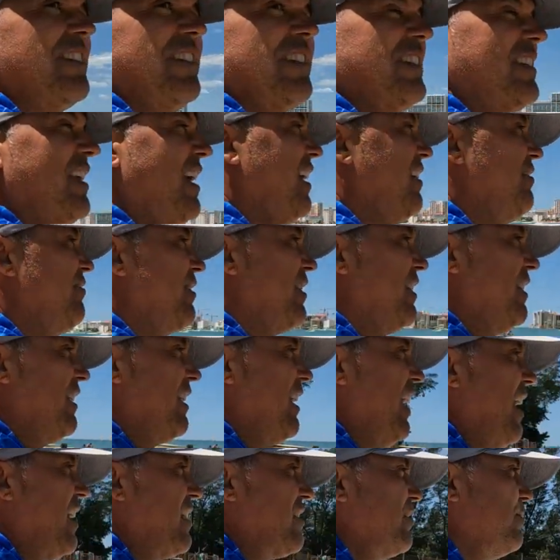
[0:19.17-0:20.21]
she's saying we're gonna
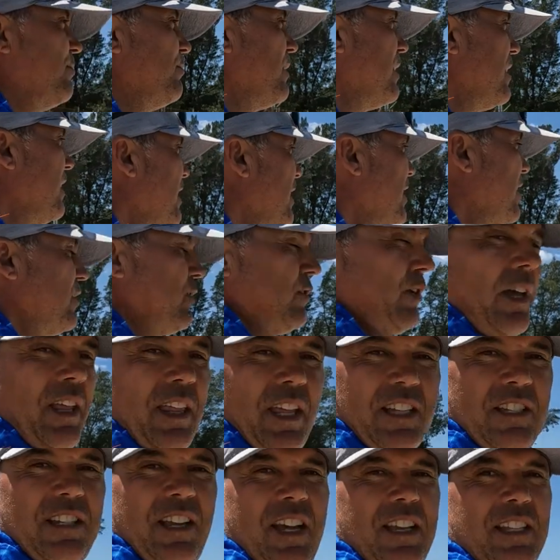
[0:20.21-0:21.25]
catch them. So yeah,
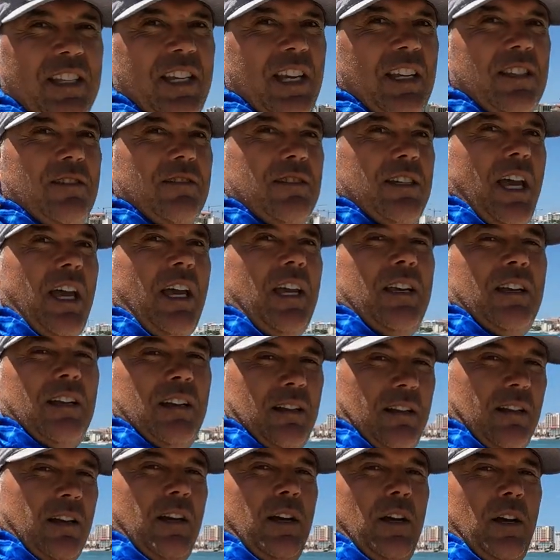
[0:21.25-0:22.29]
that's the idea today.
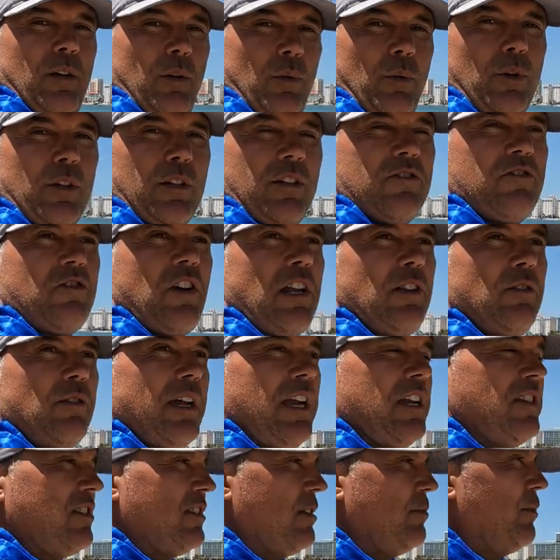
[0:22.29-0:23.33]
We're gonna try to
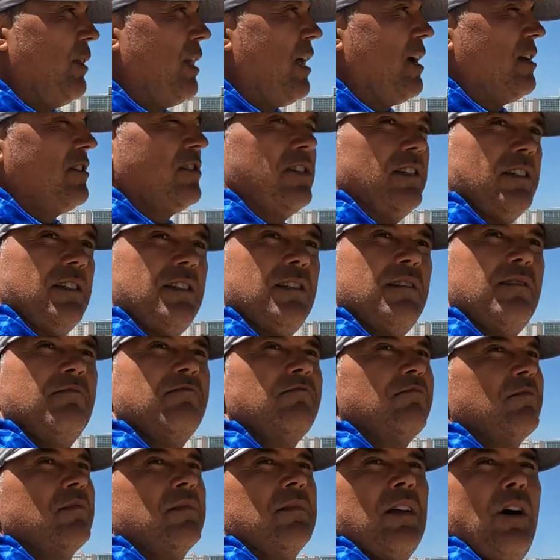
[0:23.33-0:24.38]
catch some lunch. It's
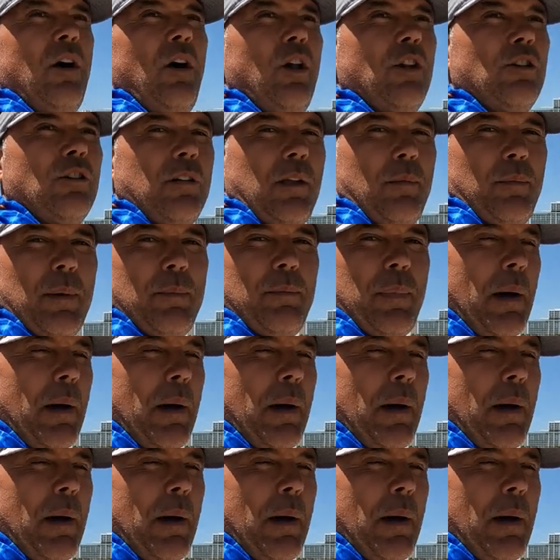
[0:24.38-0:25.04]
all gonna be